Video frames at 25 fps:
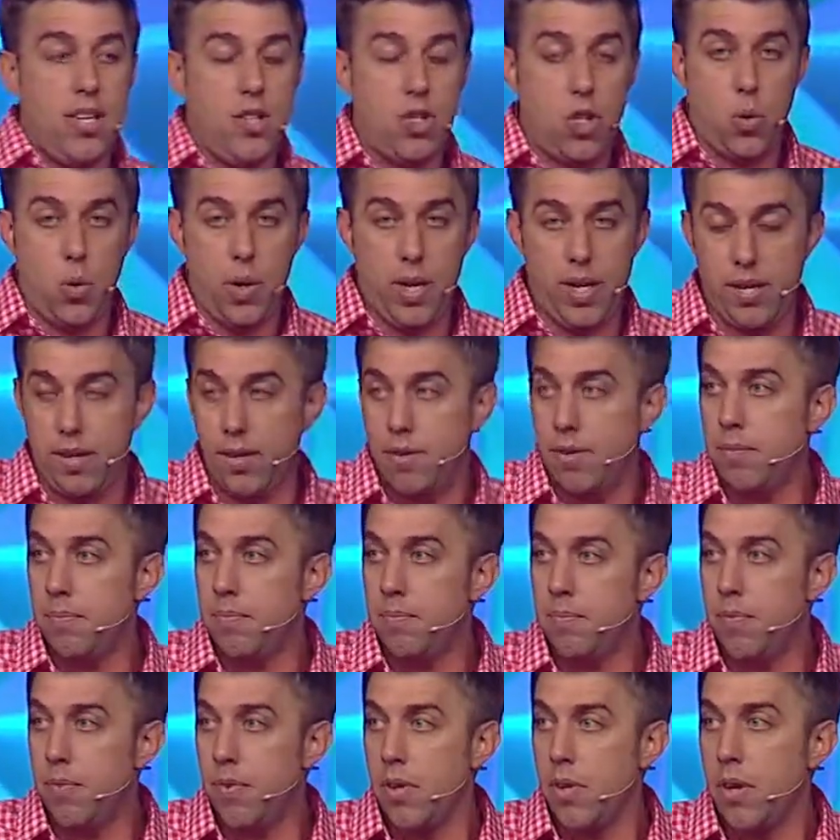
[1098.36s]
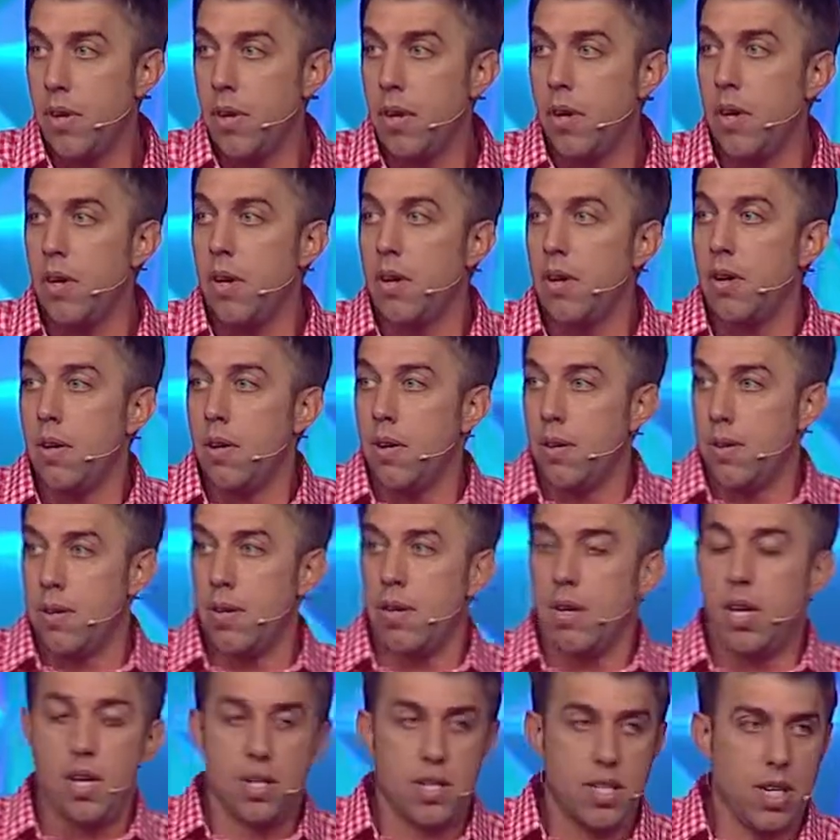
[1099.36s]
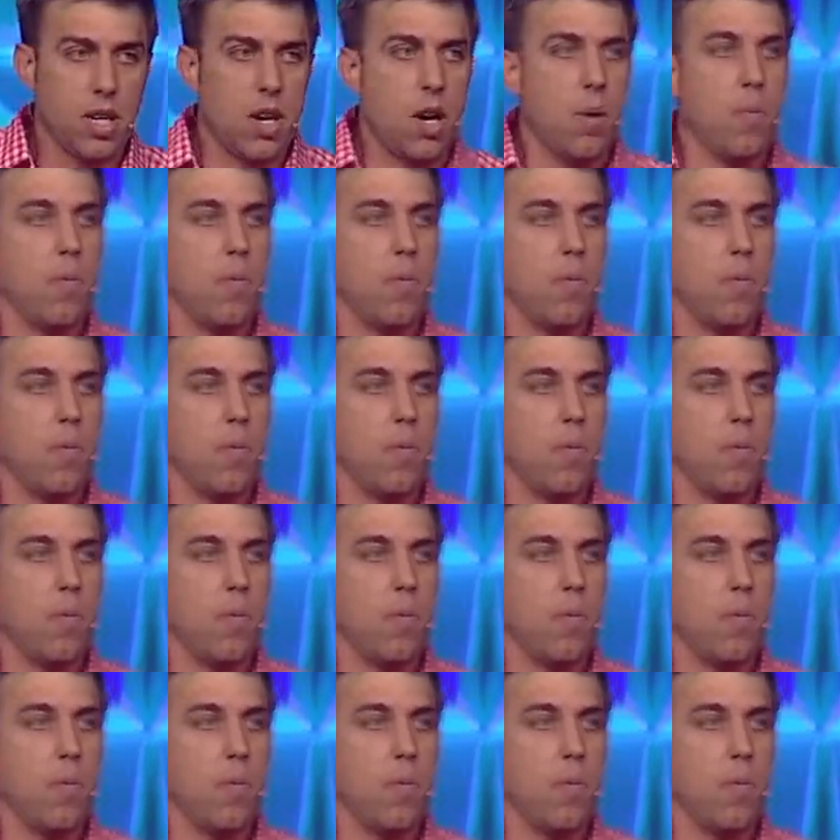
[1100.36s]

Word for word: into it. They said,